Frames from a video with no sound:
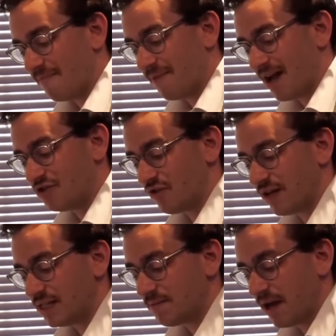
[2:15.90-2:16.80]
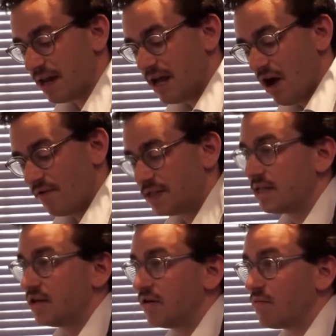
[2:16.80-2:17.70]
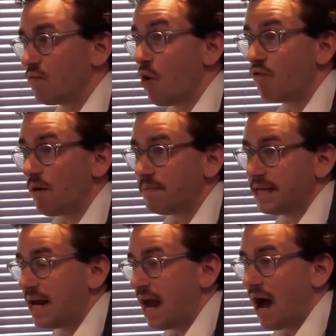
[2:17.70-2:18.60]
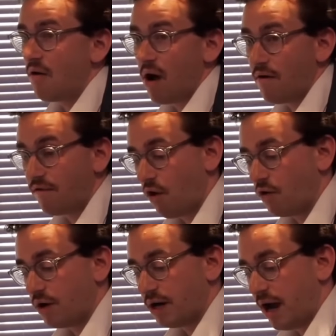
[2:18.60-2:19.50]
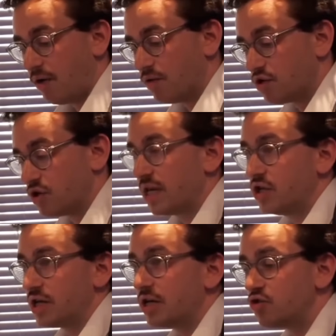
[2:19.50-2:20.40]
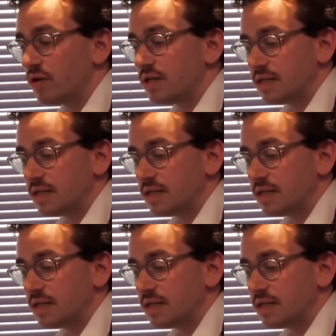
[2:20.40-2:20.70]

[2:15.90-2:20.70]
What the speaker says: countries, but obviously to well represent our foreign and our strategic interests,